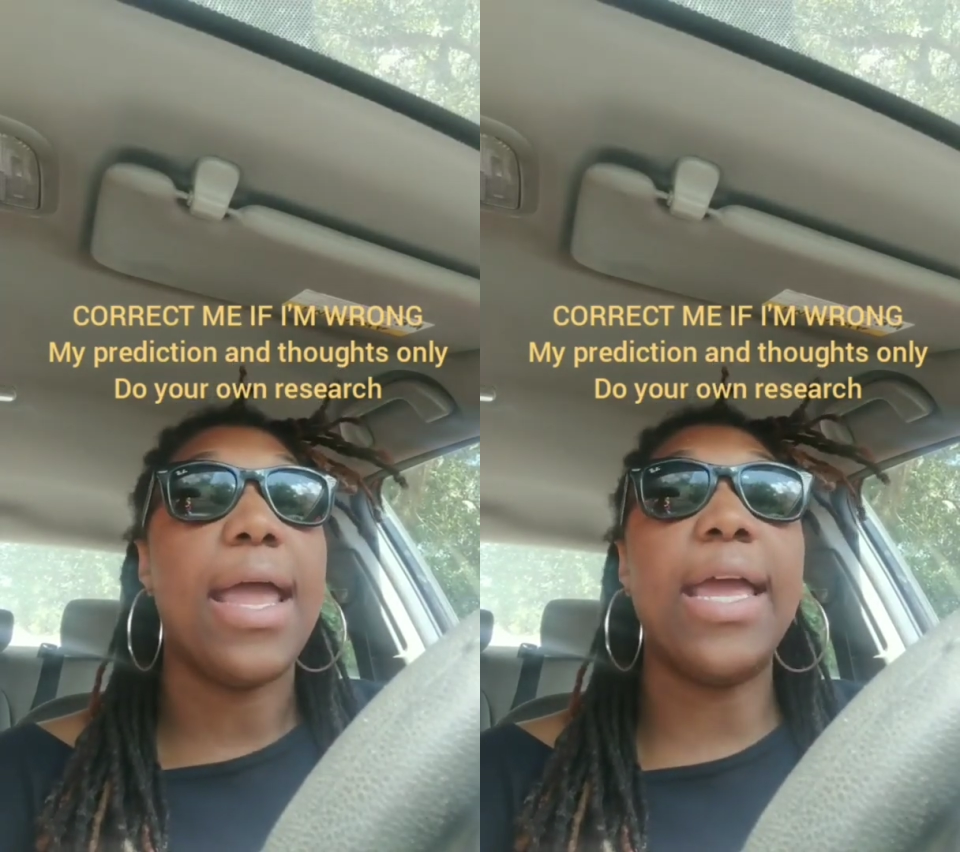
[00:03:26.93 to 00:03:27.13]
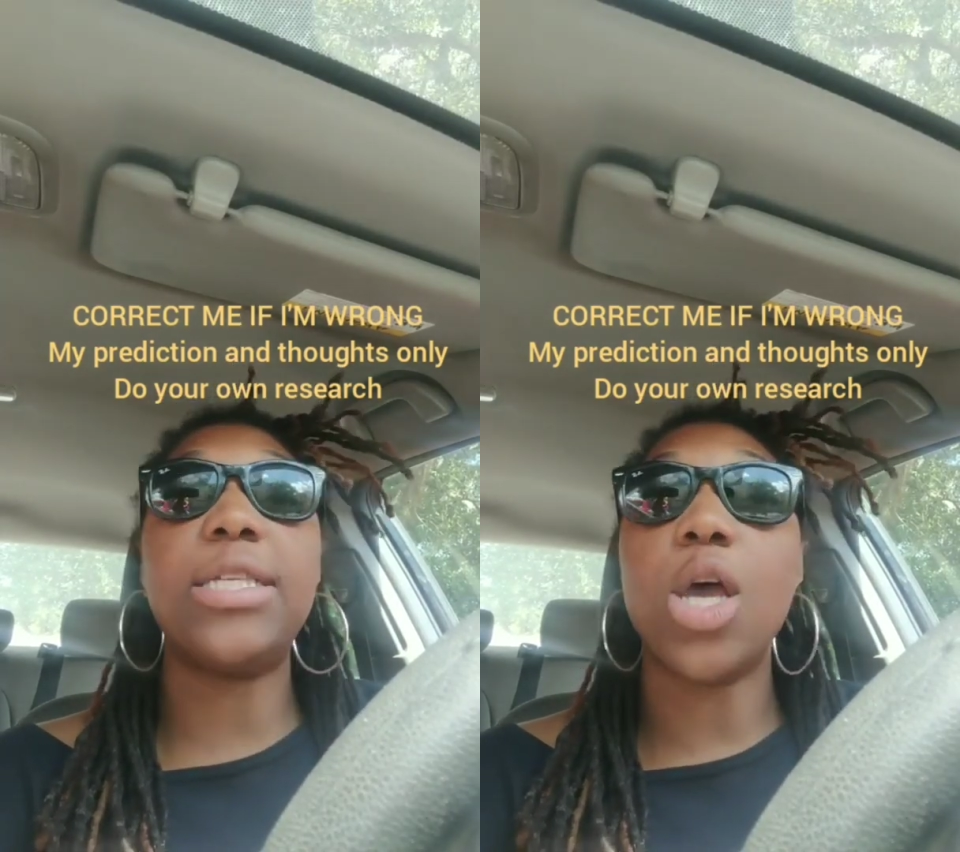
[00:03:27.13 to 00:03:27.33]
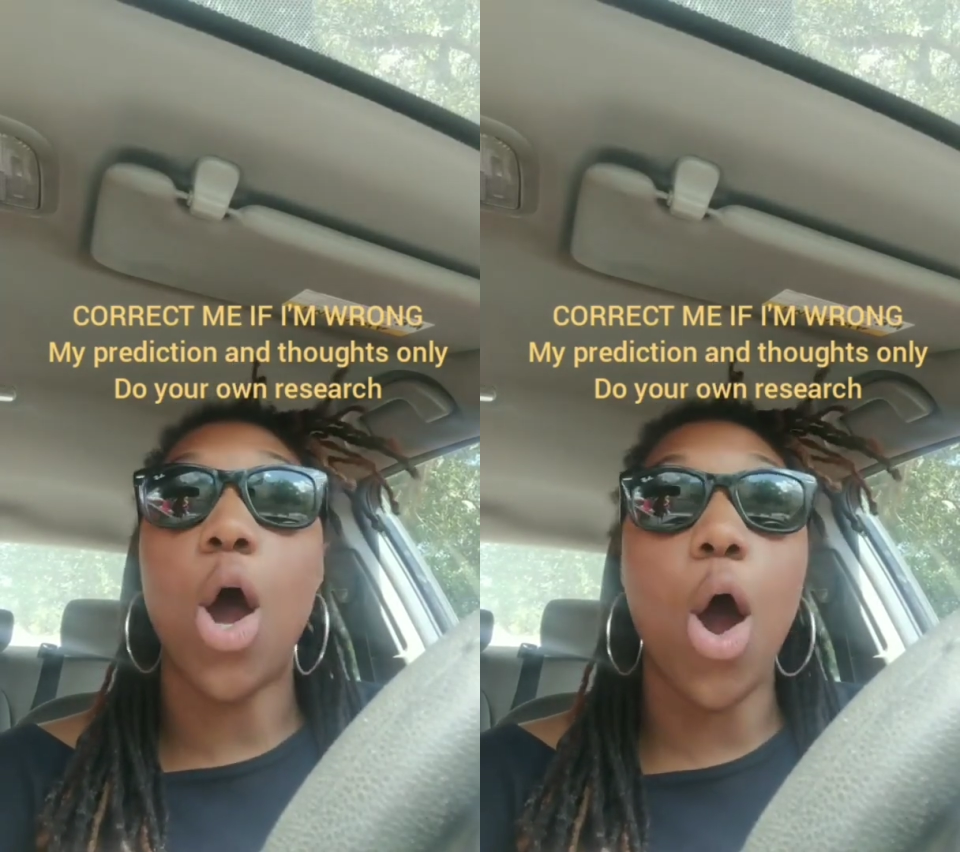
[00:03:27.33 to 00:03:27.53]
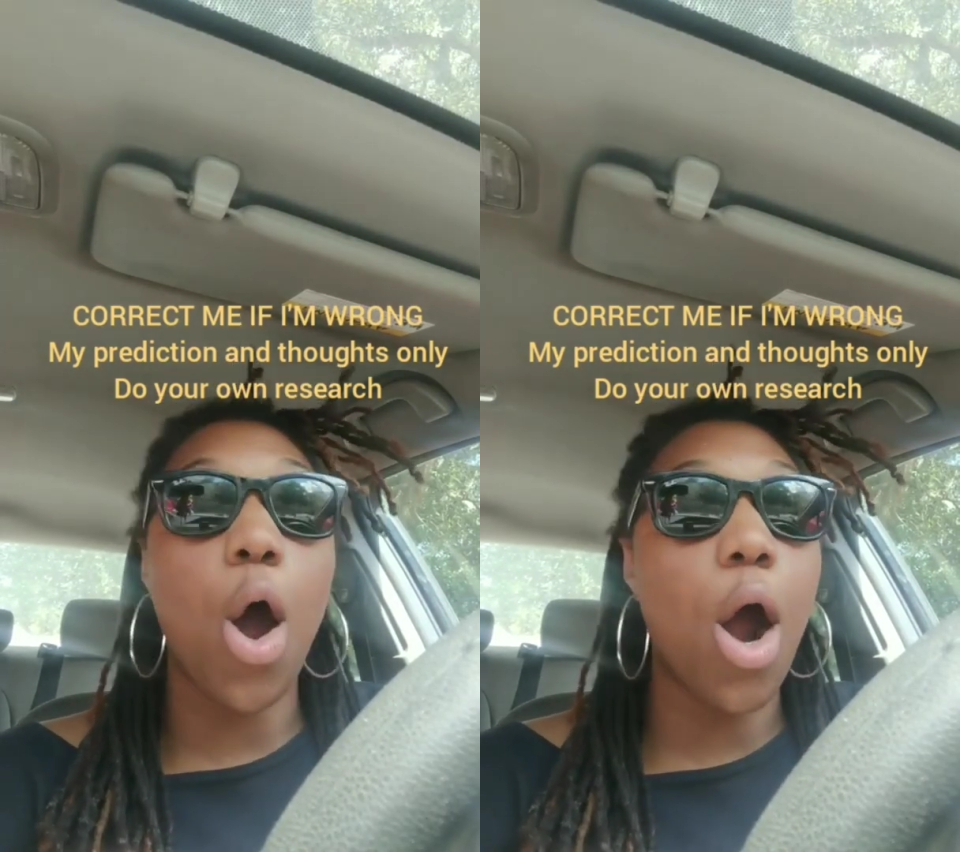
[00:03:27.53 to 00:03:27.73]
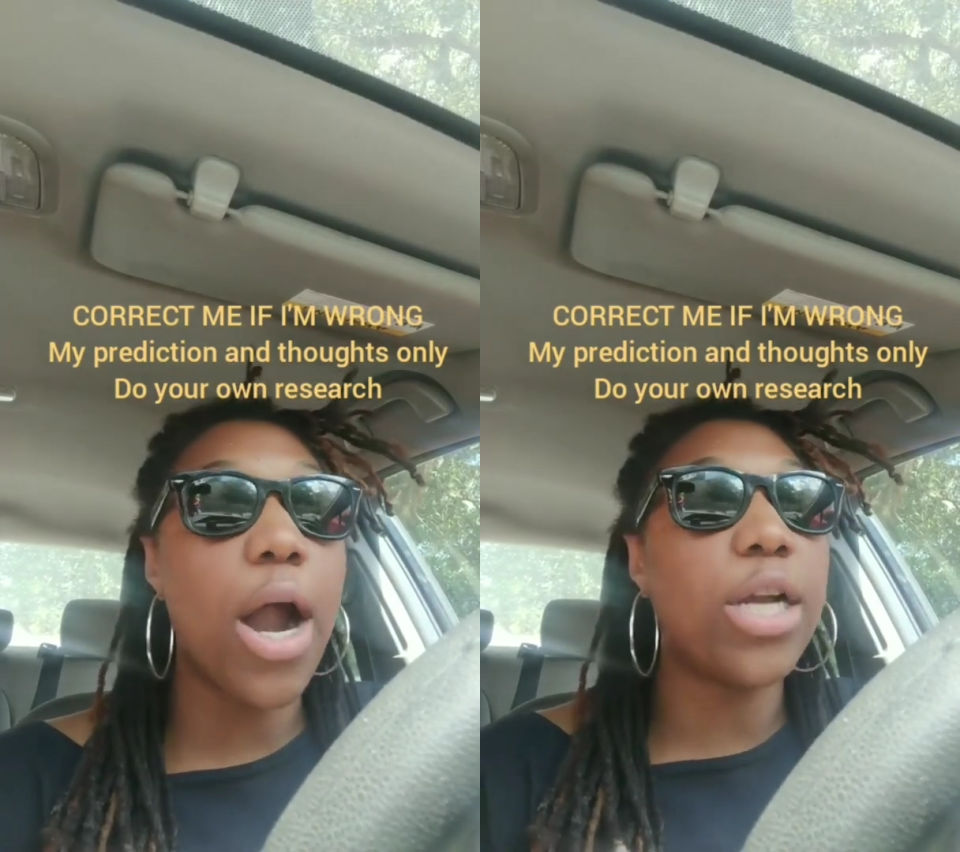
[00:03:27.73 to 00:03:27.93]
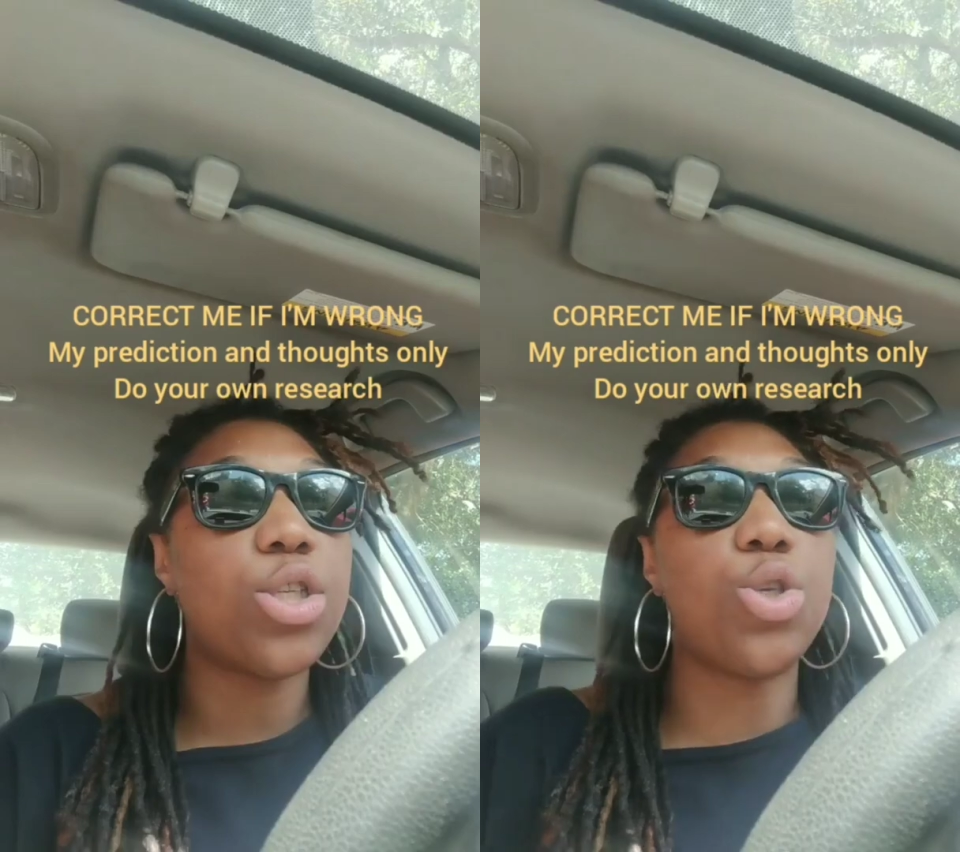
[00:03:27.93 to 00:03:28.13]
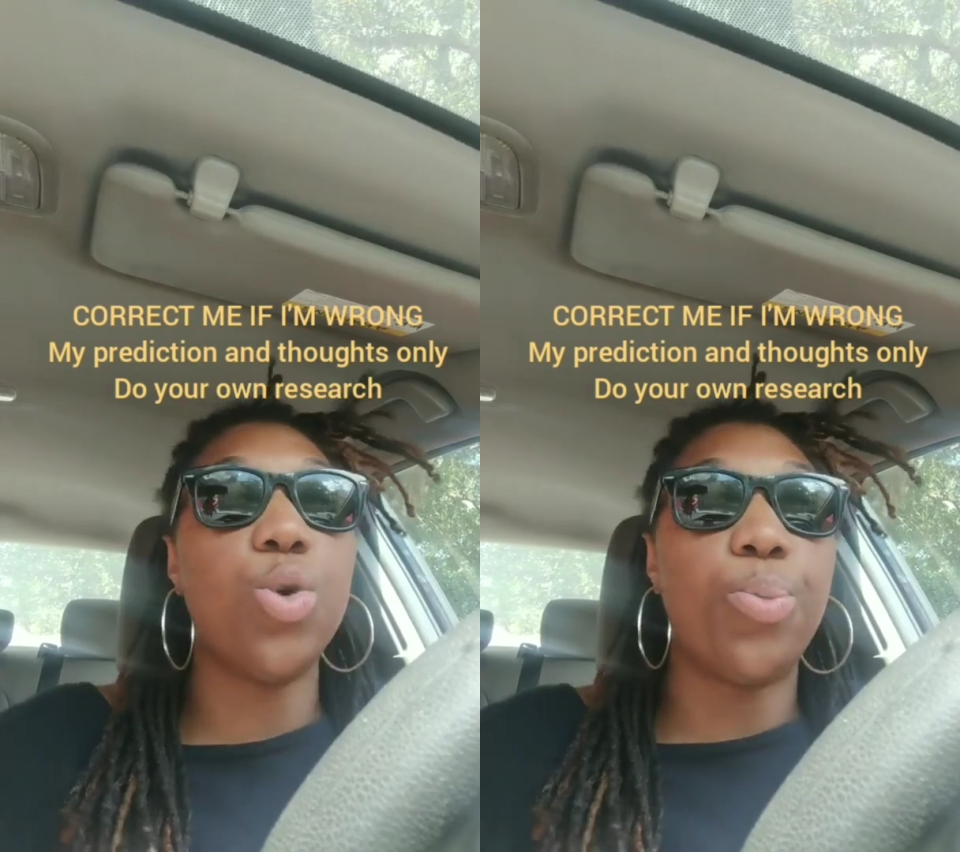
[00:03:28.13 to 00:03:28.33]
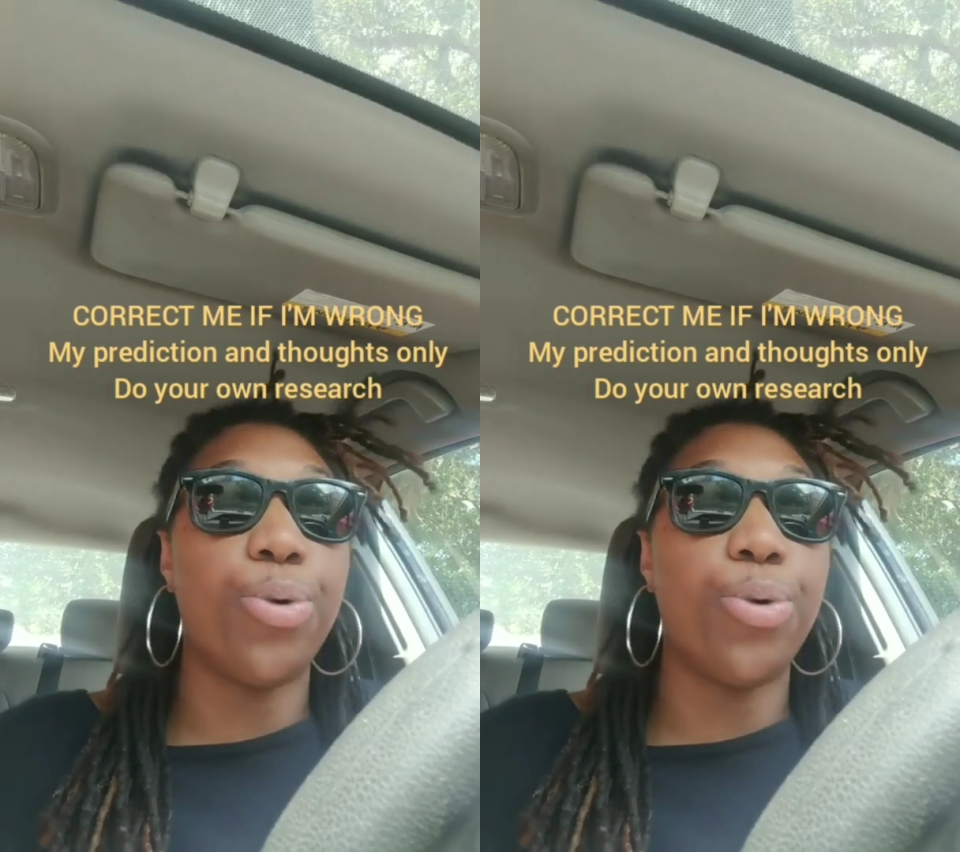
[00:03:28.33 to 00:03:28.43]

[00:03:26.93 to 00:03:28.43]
It's hard to